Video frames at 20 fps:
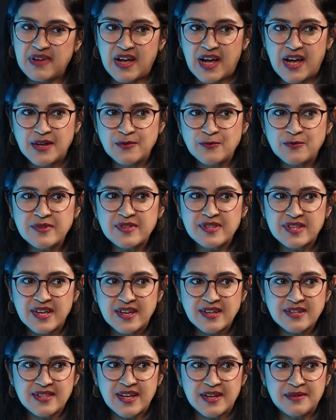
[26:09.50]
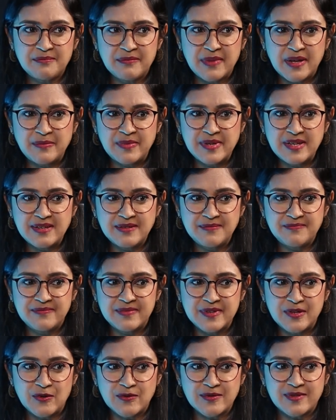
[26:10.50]
I would think that maybe,
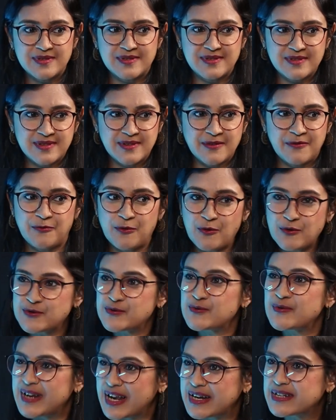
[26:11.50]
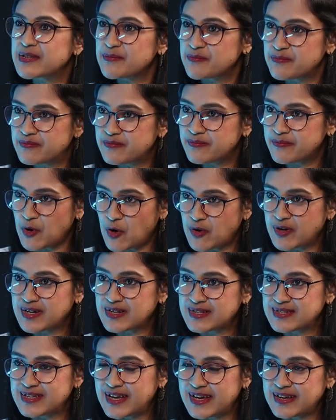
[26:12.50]
you know, the folks who led the
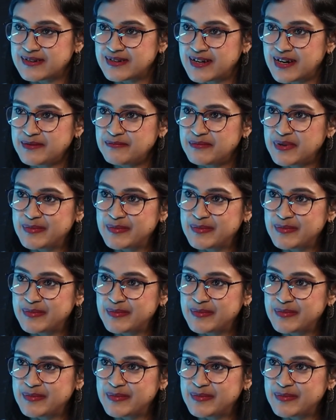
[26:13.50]
product side, right?